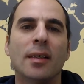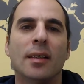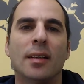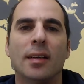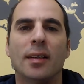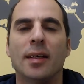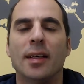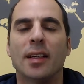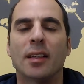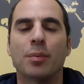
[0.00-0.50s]

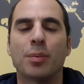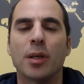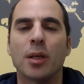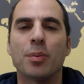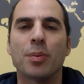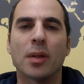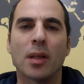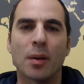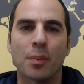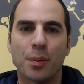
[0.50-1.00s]
He has
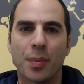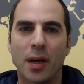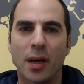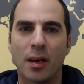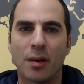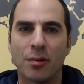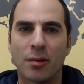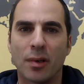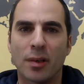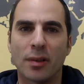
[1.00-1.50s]
people on
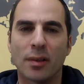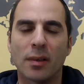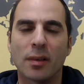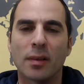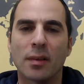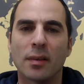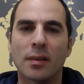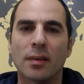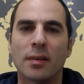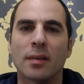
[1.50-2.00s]
payroll
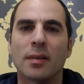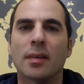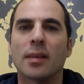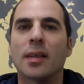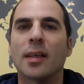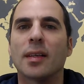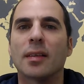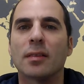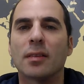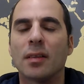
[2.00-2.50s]

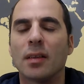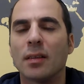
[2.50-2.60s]
and